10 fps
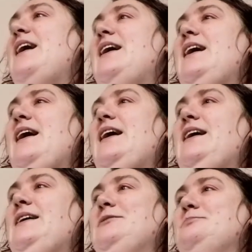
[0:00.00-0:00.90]

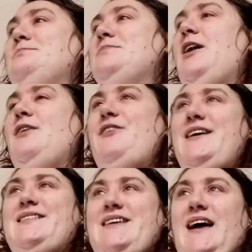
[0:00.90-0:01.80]
or
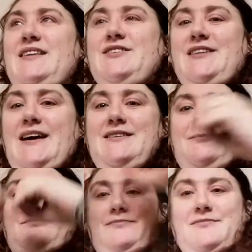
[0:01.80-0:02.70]
things can just like
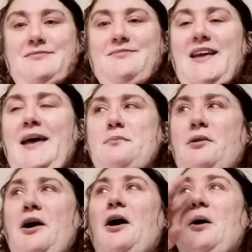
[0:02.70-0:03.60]

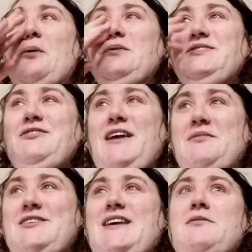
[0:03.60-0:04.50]
implode, when
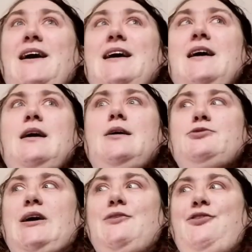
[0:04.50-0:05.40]
I'm just kind of like
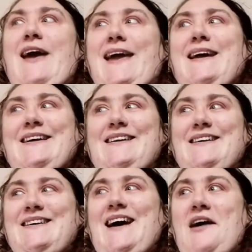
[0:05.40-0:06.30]
trying to think
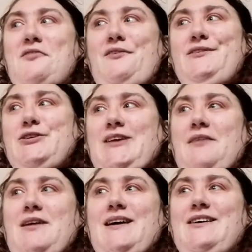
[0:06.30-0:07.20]
and everything just
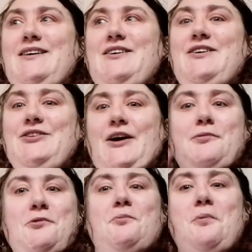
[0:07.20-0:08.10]
kind of like goes
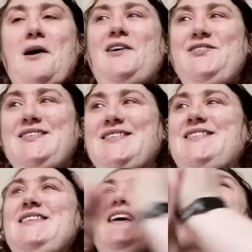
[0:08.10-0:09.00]
off at
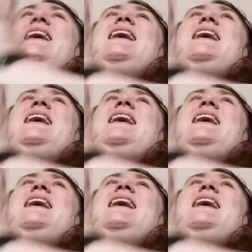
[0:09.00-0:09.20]
once.